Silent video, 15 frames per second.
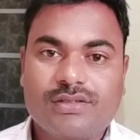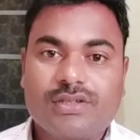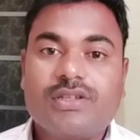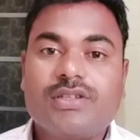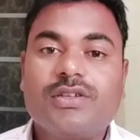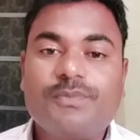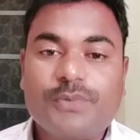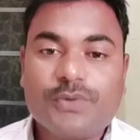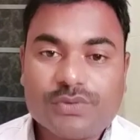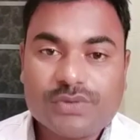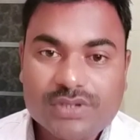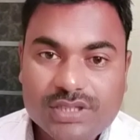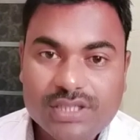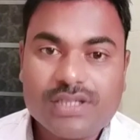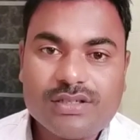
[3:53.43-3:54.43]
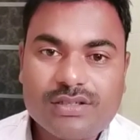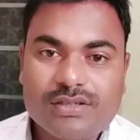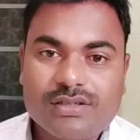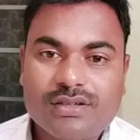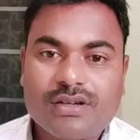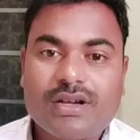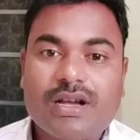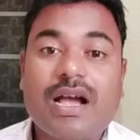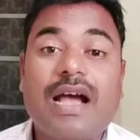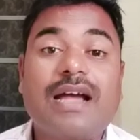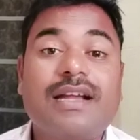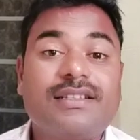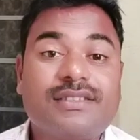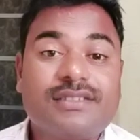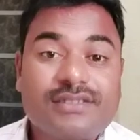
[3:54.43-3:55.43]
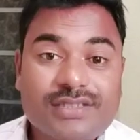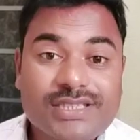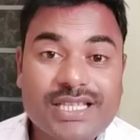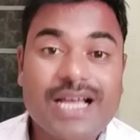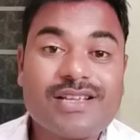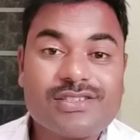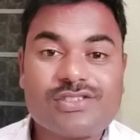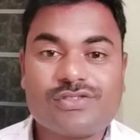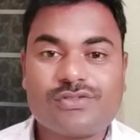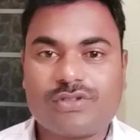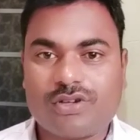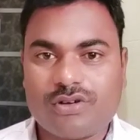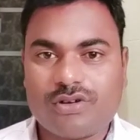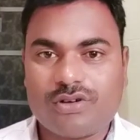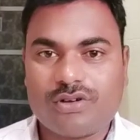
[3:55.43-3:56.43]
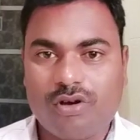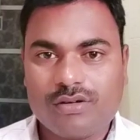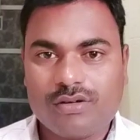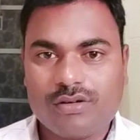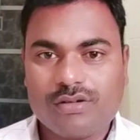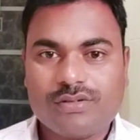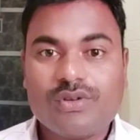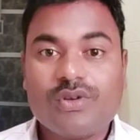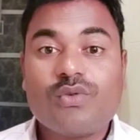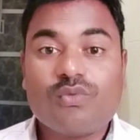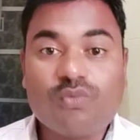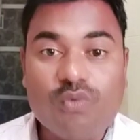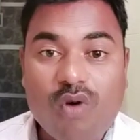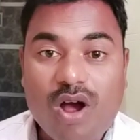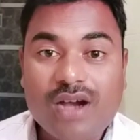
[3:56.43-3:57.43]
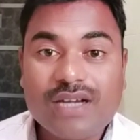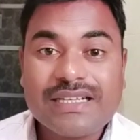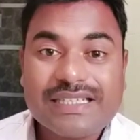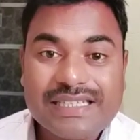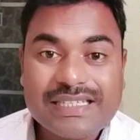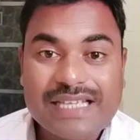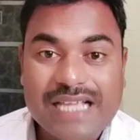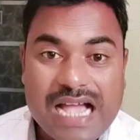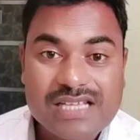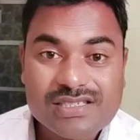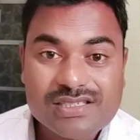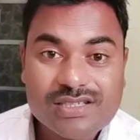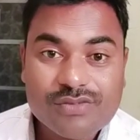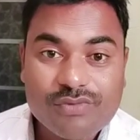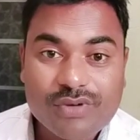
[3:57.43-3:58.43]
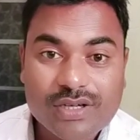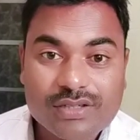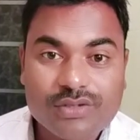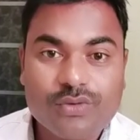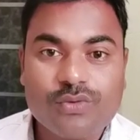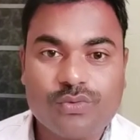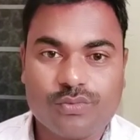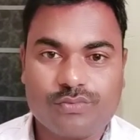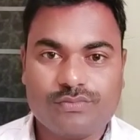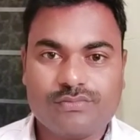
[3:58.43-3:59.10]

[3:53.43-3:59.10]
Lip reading: if you think and thanks to the God what He has given you,